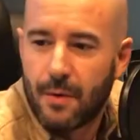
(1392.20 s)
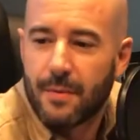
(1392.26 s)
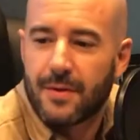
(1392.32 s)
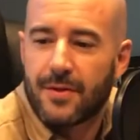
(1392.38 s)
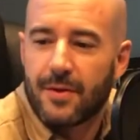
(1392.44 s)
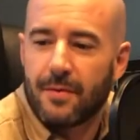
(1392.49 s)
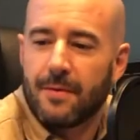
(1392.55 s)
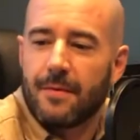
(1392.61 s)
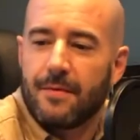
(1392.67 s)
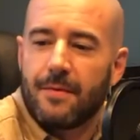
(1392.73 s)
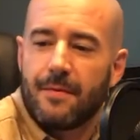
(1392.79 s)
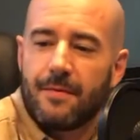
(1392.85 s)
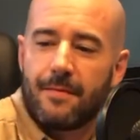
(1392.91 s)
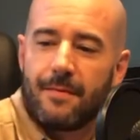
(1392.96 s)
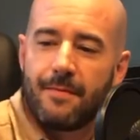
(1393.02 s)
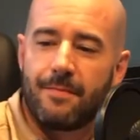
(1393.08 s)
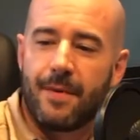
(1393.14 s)
so
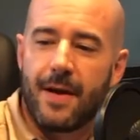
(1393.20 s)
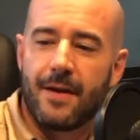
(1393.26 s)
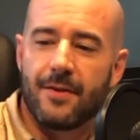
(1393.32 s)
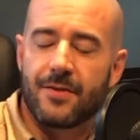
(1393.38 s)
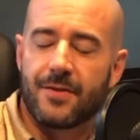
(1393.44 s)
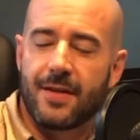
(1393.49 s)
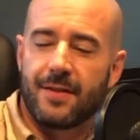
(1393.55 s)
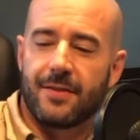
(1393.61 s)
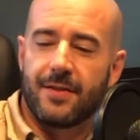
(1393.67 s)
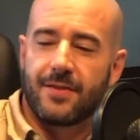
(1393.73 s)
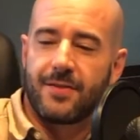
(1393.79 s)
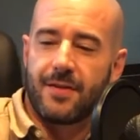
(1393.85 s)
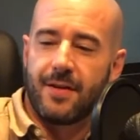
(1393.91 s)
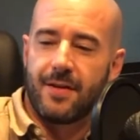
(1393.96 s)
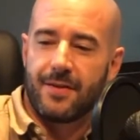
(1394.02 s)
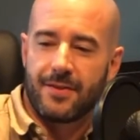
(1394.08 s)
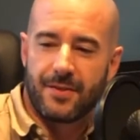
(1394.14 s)
Baker's got this
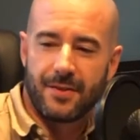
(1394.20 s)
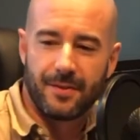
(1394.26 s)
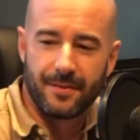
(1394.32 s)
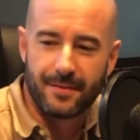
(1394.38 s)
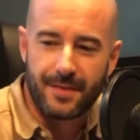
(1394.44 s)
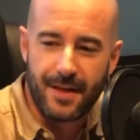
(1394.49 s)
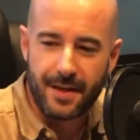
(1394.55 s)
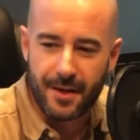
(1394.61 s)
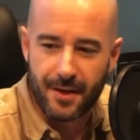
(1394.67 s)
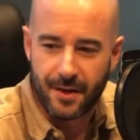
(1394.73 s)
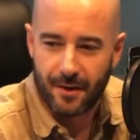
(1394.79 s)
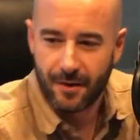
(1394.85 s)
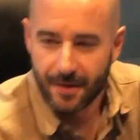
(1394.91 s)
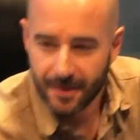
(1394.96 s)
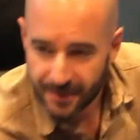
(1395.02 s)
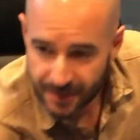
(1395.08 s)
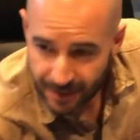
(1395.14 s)
little deck of
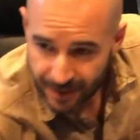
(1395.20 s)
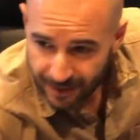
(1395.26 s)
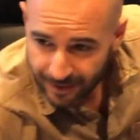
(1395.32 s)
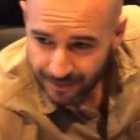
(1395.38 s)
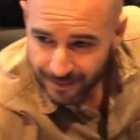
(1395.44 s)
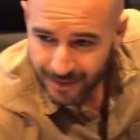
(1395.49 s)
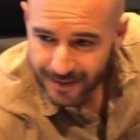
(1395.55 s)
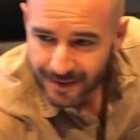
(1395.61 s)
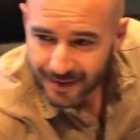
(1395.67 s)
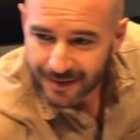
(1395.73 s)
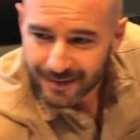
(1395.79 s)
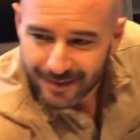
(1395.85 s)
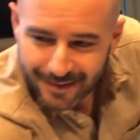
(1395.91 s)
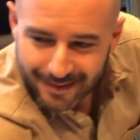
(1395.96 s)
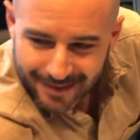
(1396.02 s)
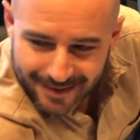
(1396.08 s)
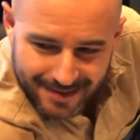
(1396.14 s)
cards here.
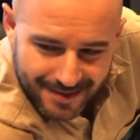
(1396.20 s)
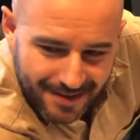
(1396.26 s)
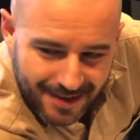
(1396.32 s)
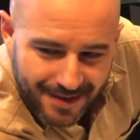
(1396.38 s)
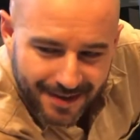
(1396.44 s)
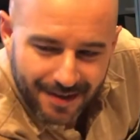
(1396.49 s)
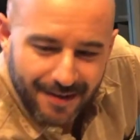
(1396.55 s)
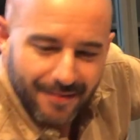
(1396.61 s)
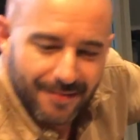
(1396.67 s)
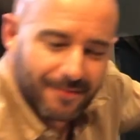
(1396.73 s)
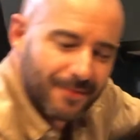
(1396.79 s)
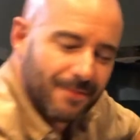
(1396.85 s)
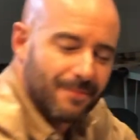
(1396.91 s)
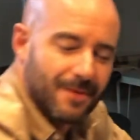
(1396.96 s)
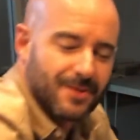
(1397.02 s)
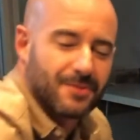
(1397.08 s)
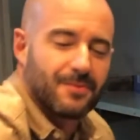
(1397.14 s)
Let's see here. We
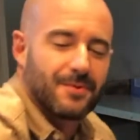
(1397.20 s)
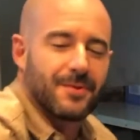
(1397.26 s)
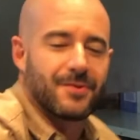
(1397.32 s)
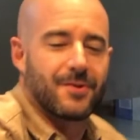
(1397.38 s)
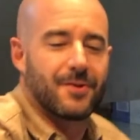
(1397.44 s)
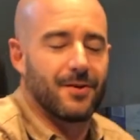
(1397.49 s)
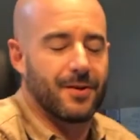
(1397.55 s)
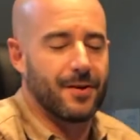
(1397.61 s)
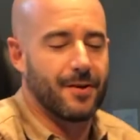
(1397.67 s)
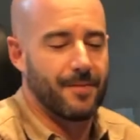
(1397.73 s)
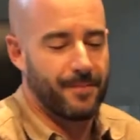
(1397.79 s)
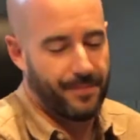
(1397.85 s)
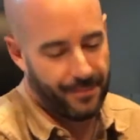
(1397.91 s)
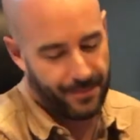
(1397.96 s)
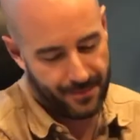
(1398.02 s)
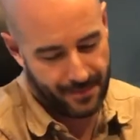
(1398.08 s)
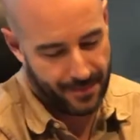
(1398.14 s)
were messing with this earlier.
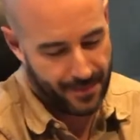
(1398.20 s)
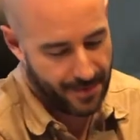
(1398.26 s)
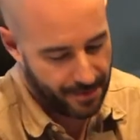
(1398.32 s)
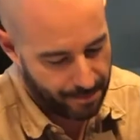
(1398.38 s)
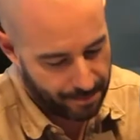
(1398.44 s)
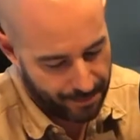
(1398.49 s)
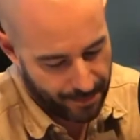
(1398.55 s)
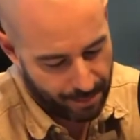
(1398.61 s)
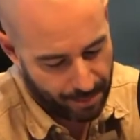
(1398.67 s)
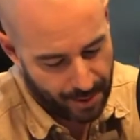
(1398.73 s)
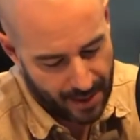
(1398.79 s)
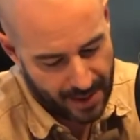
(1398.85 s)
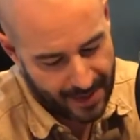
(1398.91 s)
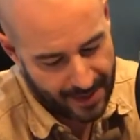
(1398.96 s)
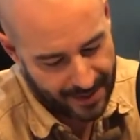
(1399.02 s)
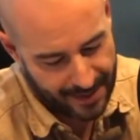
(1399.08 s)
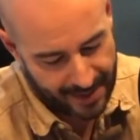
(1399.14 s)
The
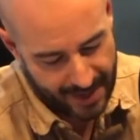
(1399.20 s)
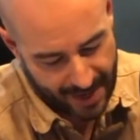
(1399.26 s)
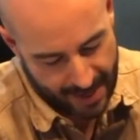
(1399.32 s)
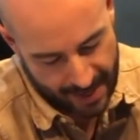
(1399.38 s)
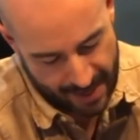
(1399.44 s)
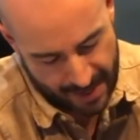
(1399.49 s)
pod deck.